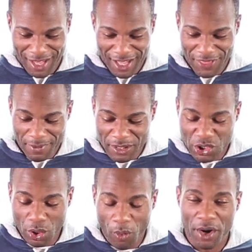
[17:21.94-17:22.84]
in the
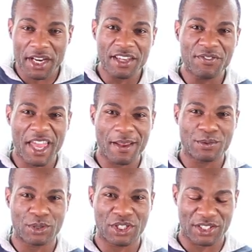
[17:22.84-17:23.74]
majority of
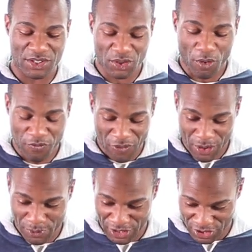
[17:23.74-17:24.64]
games which had so
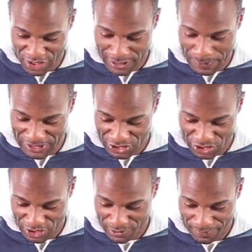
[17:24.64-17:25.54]
far reached this
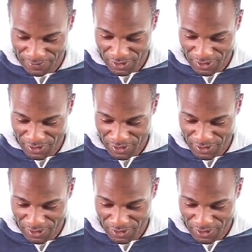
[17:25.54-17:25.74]
position,